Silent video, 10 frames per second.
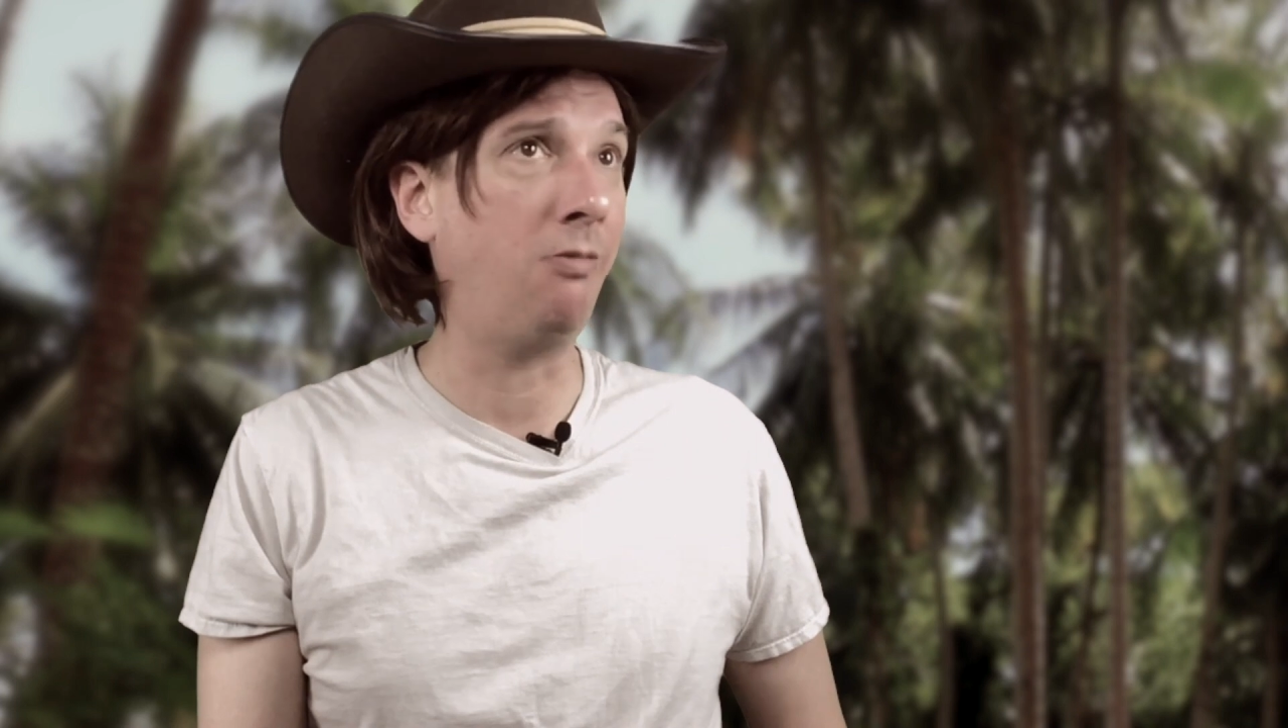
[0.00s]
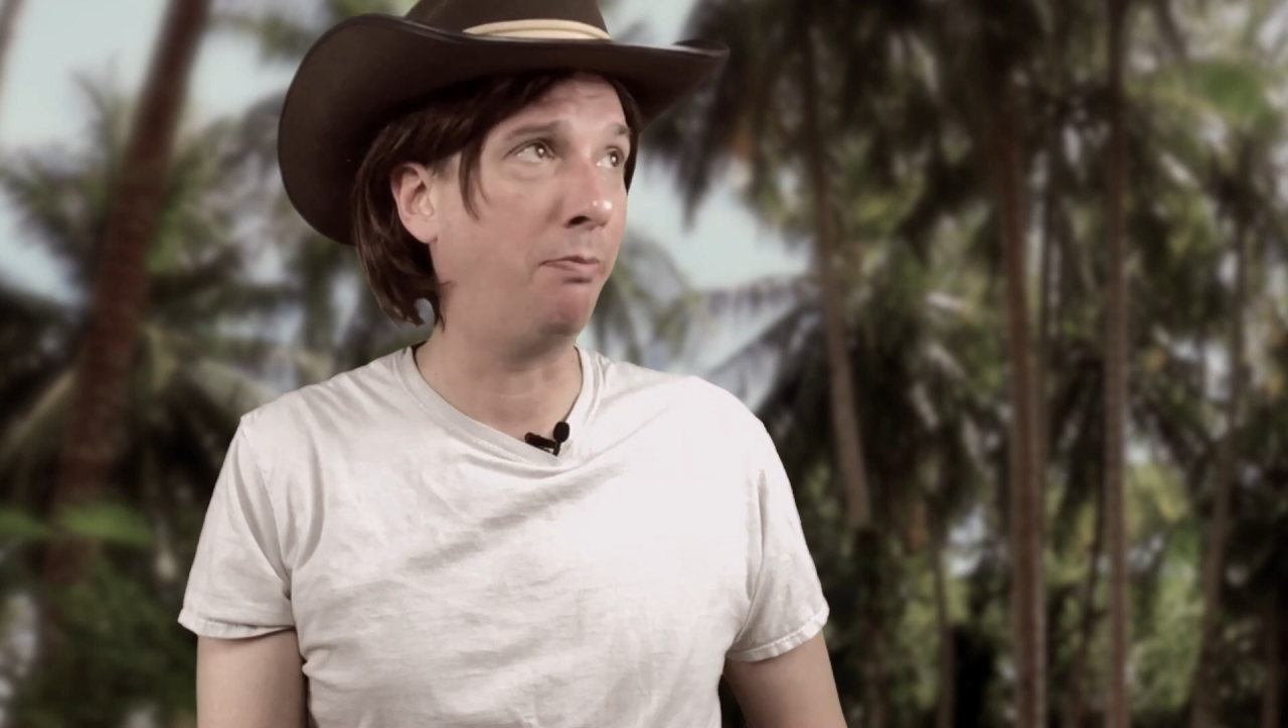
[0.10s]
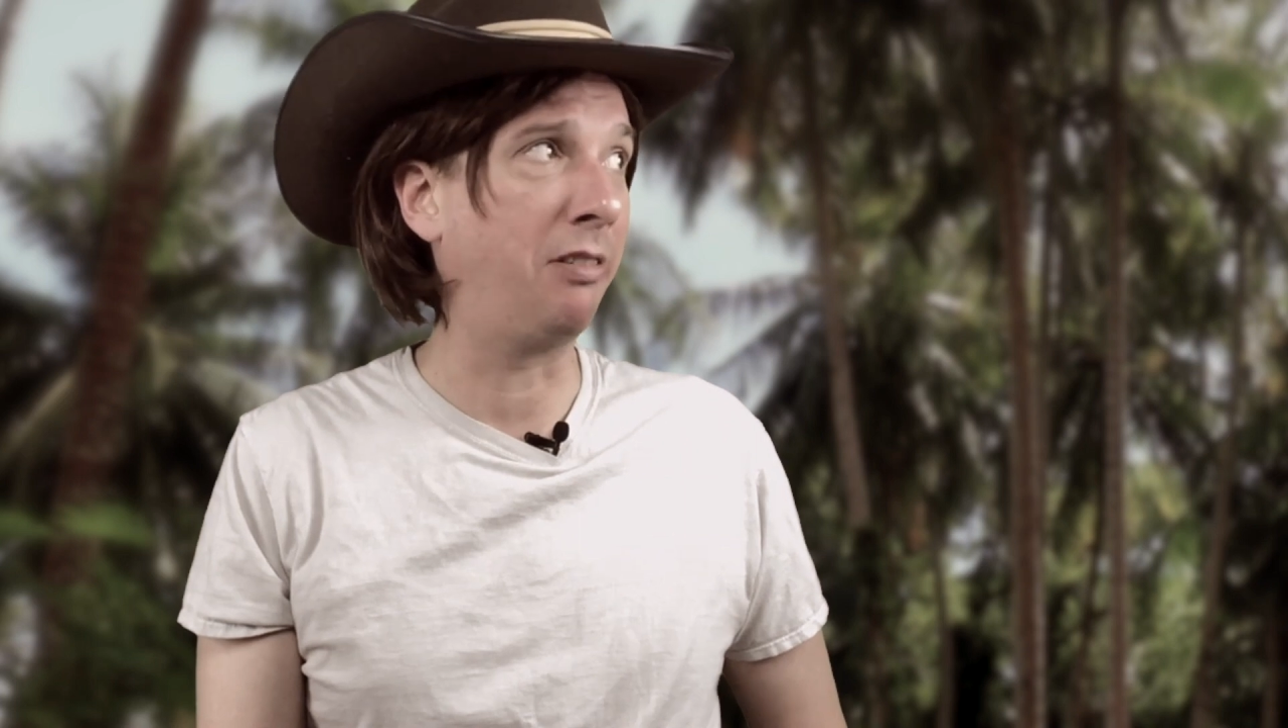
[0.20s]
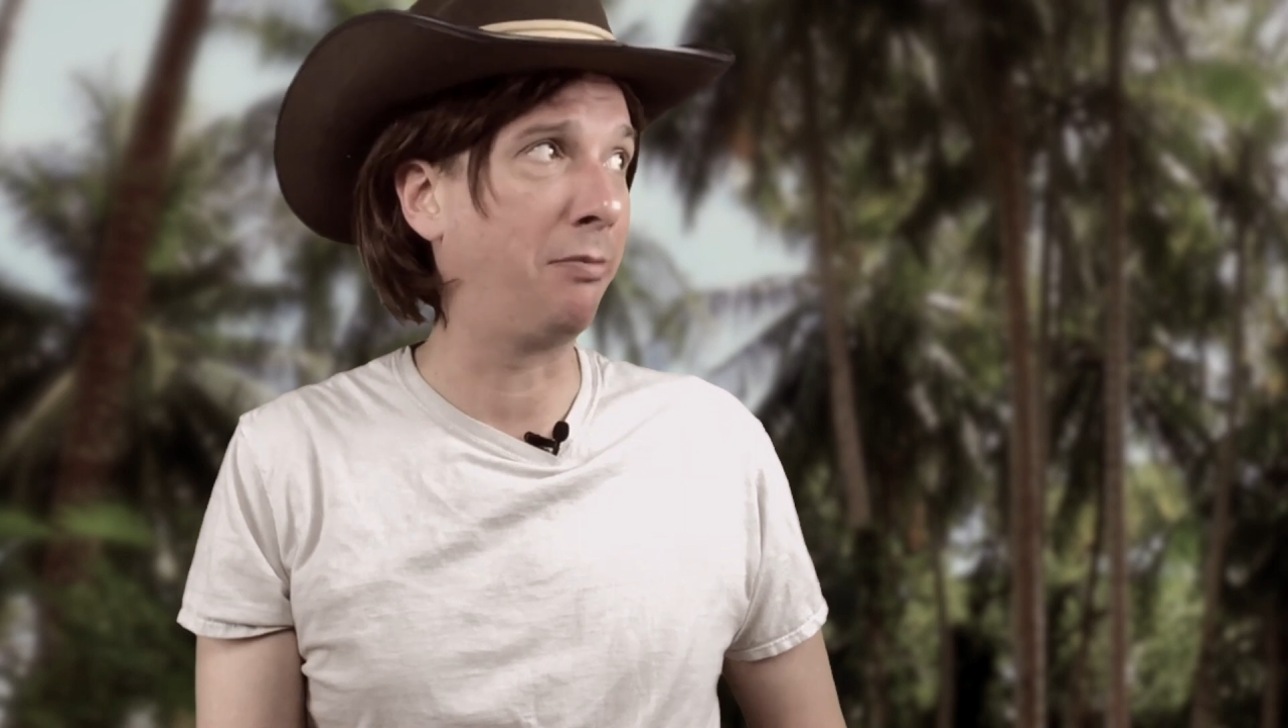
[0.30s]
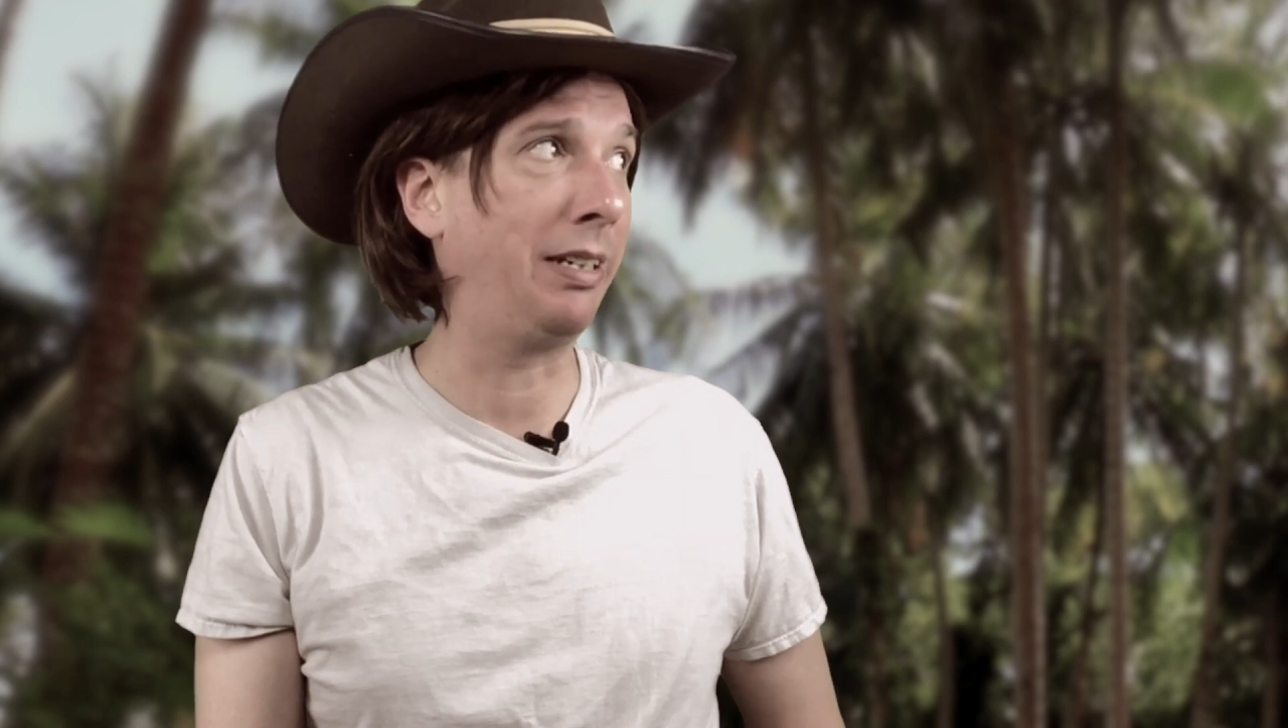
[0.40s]
we'll
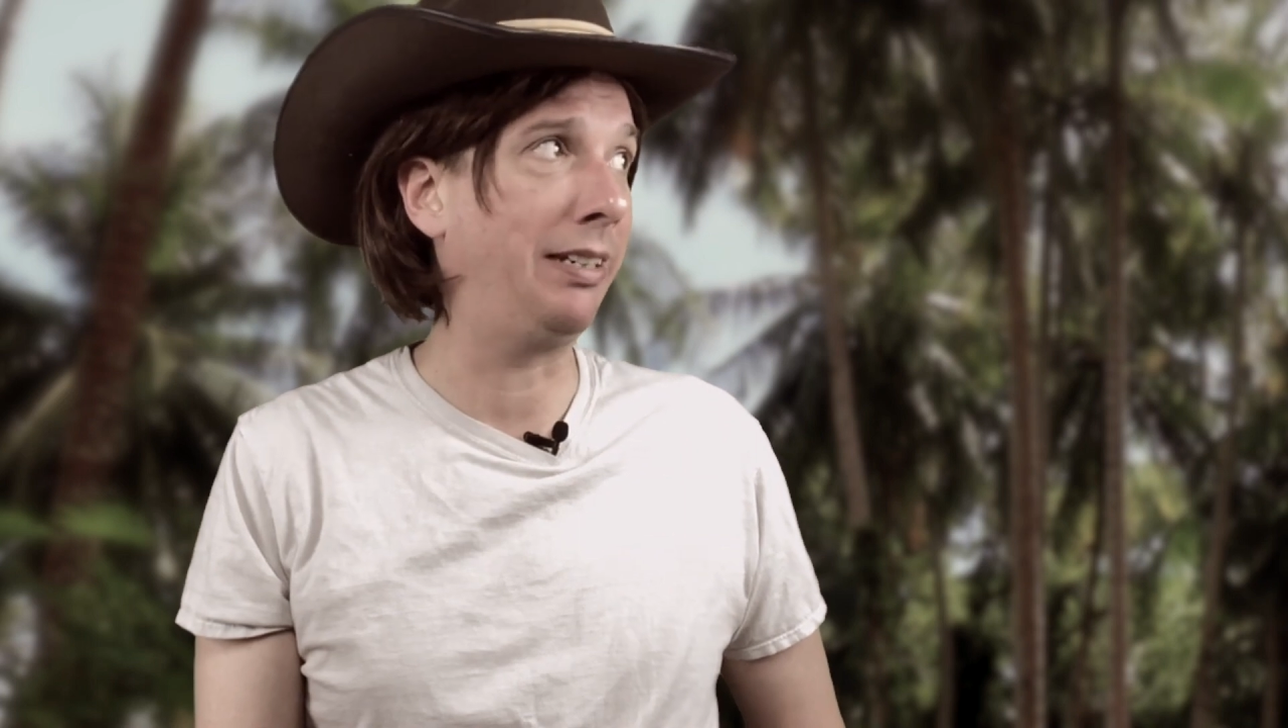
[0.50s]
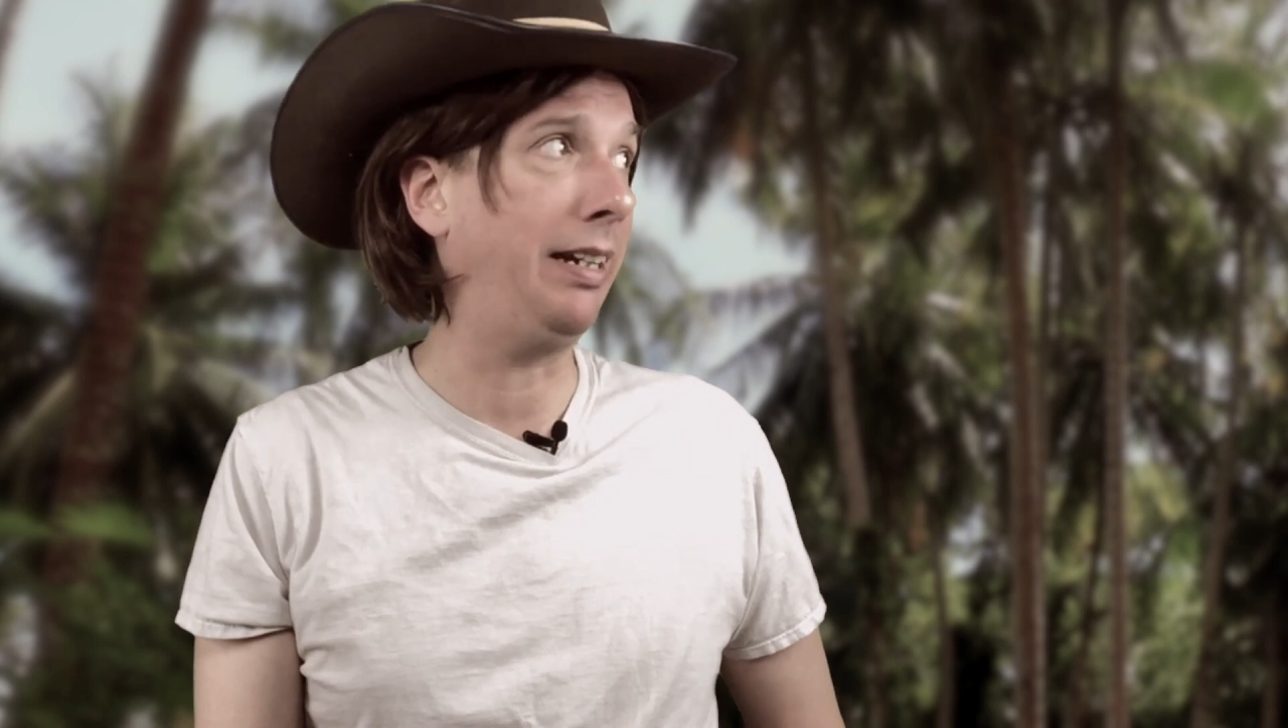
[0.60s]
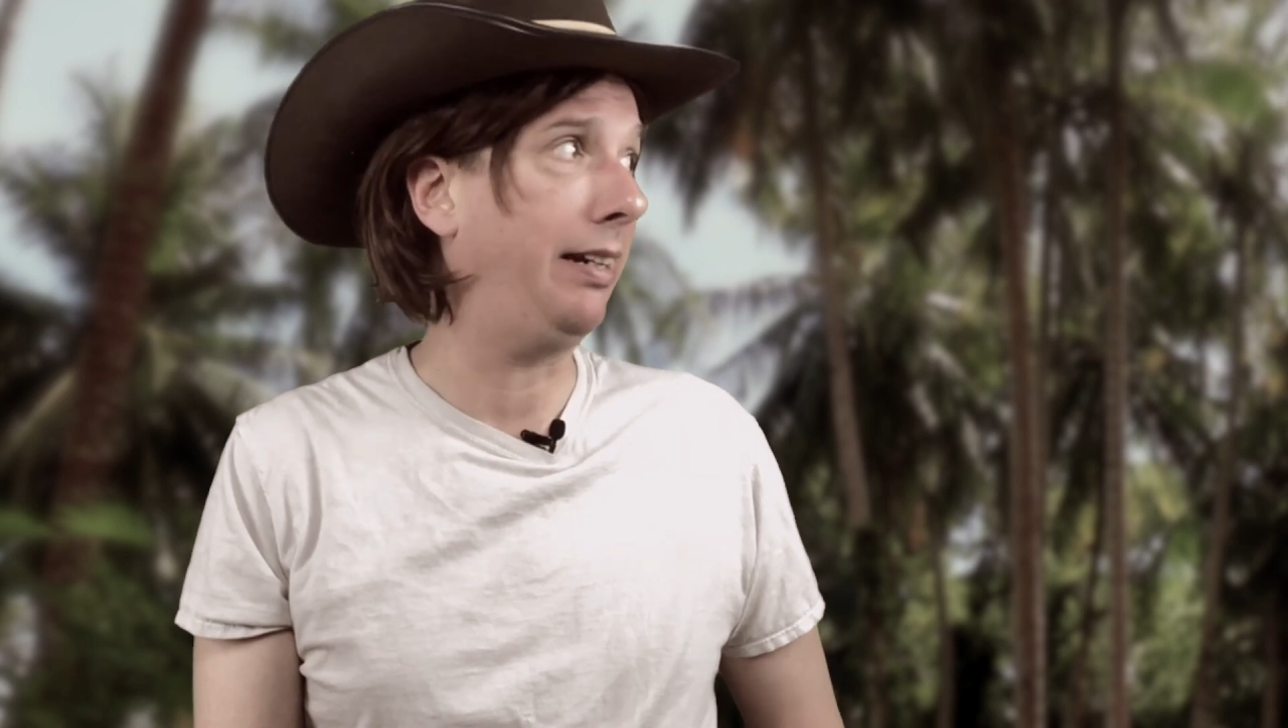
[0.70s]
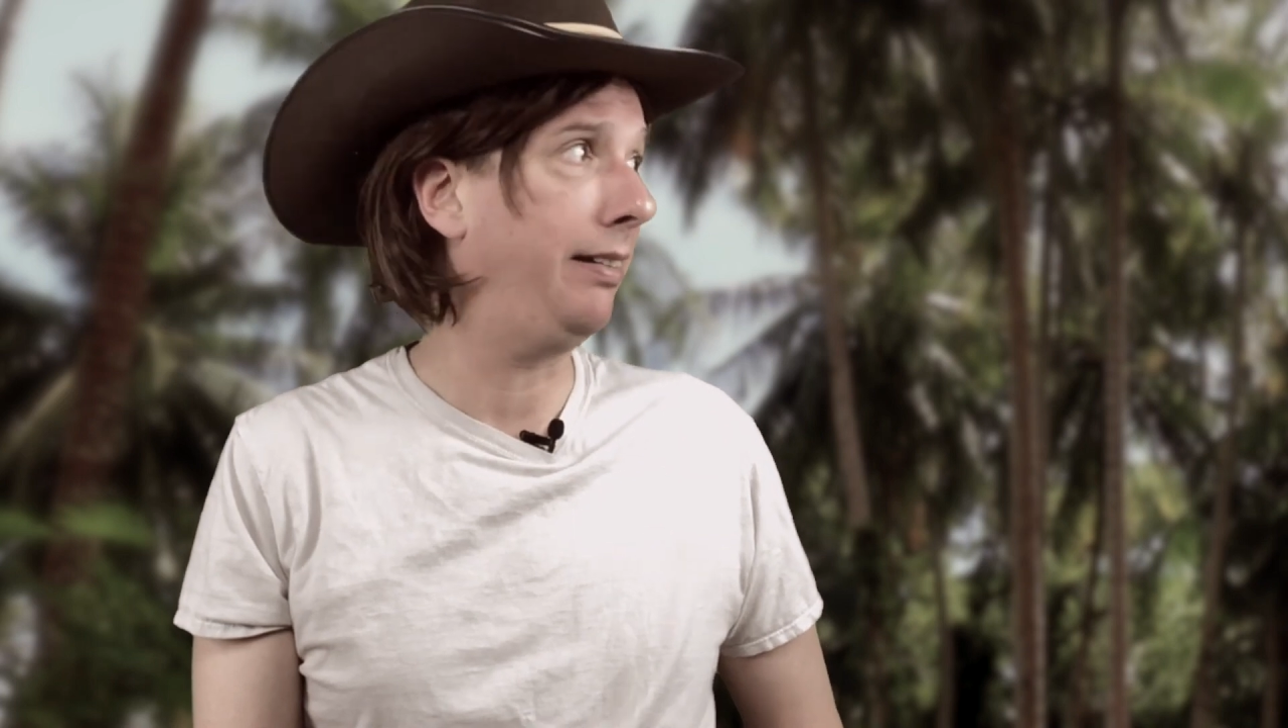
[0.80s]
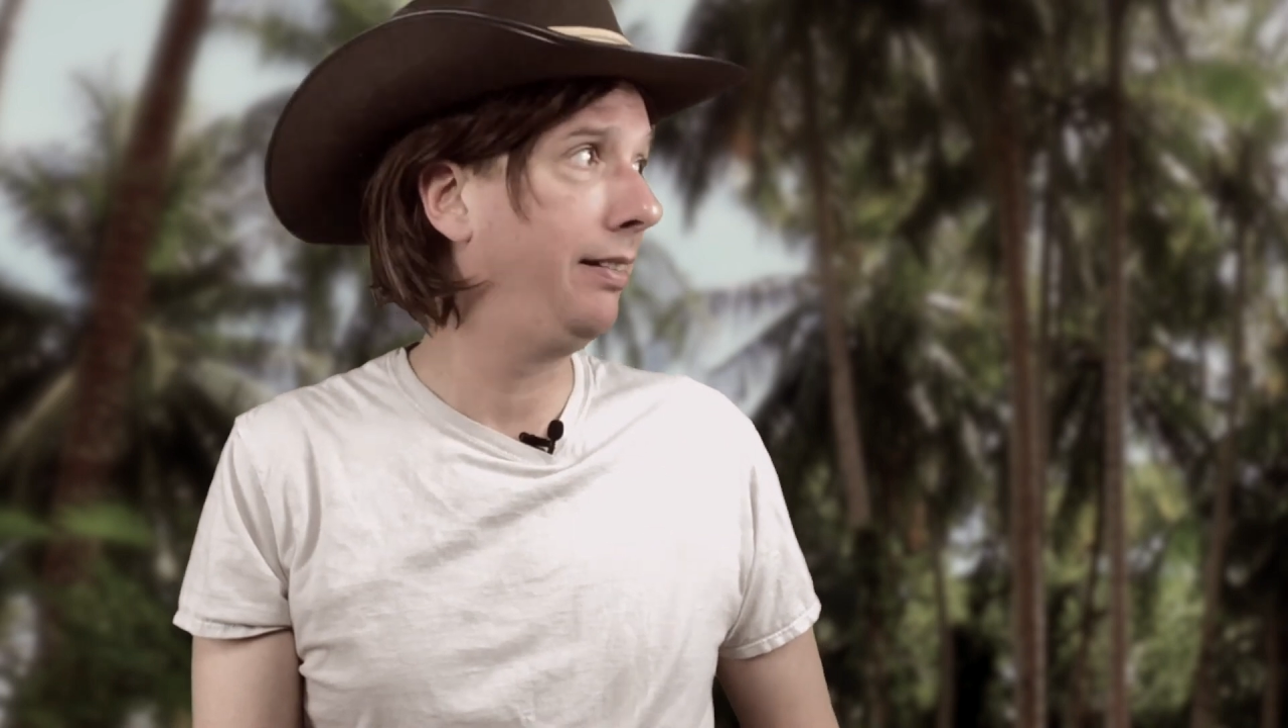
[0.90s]
both be dead.